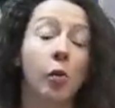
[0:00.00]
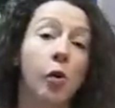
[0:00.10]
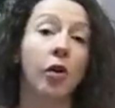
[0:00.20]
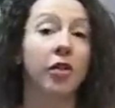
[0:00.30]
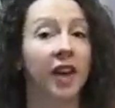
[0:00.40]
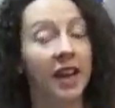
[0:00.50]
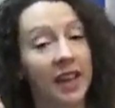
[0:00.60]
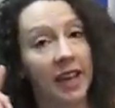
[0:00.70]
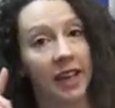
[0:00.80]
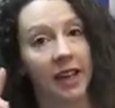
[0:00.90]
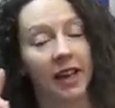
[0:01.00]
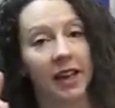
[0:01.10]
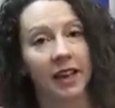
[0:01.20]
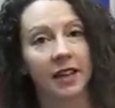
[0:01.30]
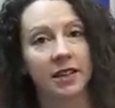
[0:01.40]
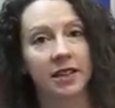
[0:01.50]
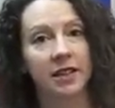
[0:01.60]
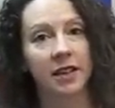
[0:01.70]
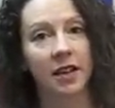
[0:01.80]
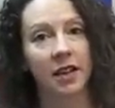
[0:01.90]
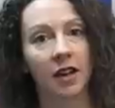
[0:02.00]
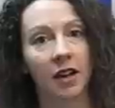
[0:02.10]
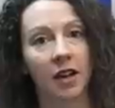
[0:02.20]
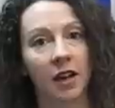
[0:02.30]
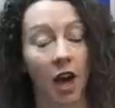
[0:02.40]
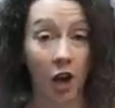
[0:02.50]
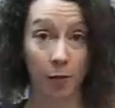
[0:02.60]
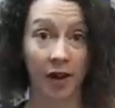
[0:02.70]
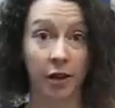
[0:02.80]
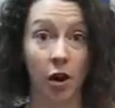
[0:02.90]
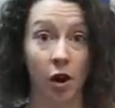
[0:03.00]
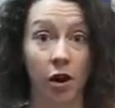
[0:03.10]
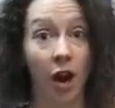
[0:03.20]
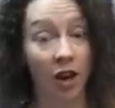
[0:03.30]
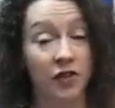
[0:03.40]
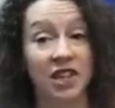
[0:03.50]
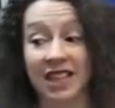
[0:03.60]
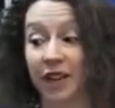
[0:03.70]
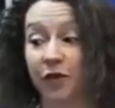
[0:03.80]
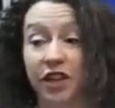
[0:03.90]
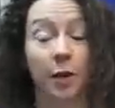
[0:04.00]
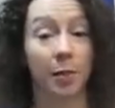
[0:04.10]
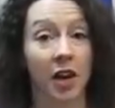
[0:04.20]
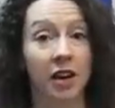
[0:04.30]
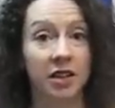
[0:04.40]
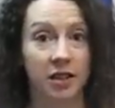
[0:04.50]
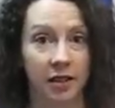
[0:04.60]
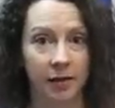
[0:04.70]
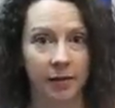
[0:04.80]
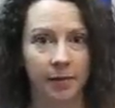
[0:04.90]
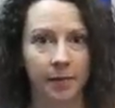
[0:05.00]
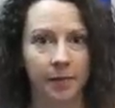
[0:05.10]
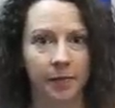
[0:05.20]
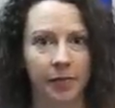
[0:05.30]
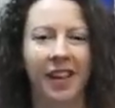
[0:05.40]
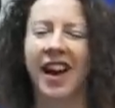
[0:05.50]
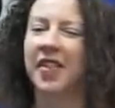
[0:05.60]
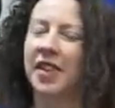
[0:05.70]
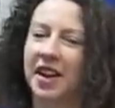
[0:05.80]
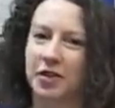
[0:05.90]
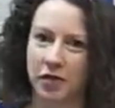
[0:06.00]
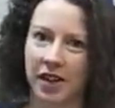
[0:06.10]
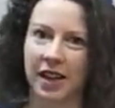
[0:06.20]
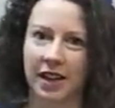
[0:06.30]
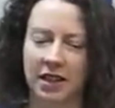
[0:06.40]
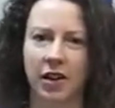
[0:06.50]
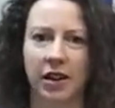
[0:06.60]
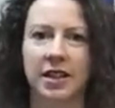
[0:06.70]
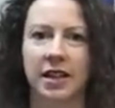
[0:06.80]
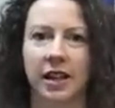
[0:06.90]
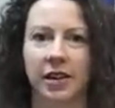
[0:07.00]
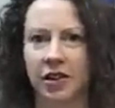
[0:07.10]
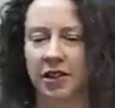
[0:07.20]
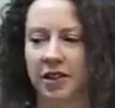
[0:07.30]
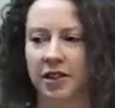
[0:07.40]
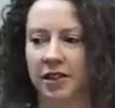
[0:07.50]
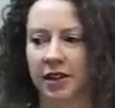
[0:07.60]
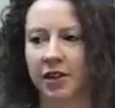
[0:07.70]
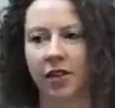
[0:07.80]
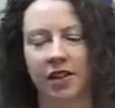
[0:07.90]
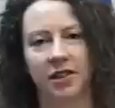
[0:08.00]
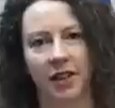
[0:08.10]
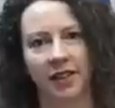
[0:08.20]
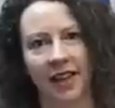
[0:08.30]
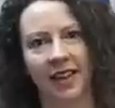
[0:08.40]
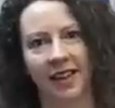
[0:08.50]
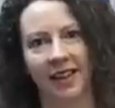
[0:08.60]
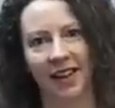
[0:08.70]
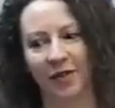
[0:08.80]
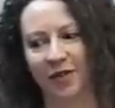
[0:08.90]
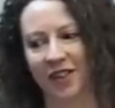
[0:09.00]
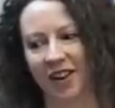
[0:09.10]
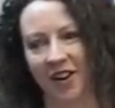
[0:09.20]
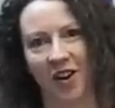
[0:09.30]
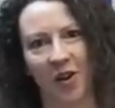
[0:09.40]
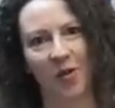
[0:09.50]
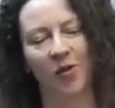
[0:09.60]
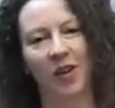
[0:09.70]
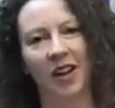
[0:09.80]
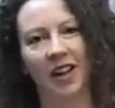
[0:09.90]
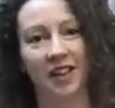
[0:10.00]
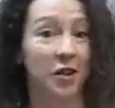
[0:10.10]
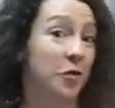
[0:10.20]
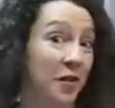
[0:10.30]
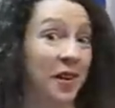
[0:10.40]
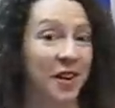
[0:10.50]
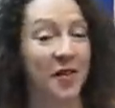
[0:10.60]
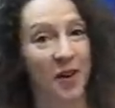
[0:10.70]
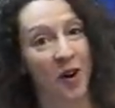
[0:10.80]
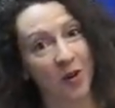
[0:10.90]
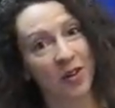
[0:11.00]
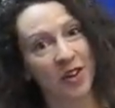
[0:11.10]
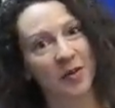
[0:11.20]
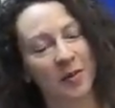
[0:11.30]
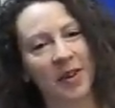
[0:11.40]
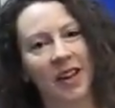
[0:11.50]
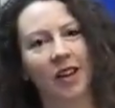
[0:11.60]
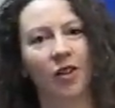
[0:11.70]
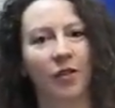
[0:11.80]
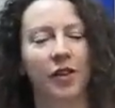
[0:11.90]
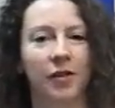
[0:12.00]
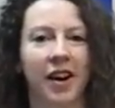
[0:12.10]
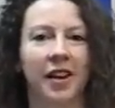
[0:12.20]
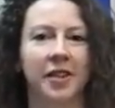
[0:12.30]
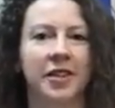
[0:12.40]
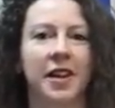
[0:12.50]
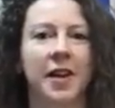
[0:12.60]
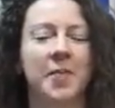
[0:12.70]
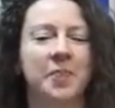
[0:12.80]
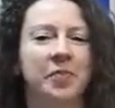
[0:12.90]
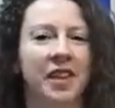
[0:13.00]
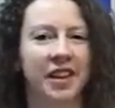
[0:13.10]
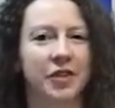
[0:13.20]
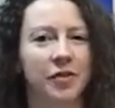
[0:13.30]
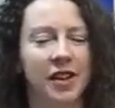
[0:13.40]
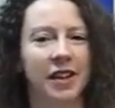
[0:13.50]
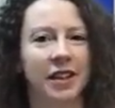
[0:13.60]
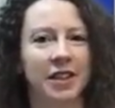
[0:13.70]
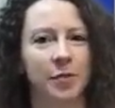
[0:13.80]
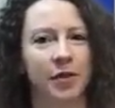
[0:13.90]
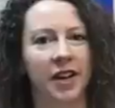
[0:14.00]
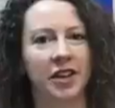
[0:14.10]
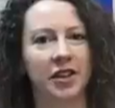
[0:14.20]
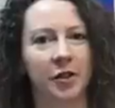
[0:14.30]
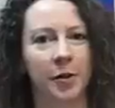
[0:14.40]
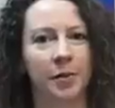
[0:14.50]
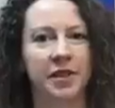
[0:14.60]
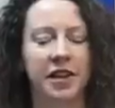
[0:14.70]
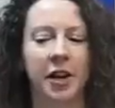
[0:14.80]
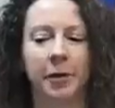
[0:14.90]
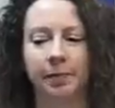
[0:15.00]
what they hear is, oh my God, I just lifted a person. And that's really exciting. Just the knowledge that they can lift like the equivalent of a whole human being off the ground is really inspirational. So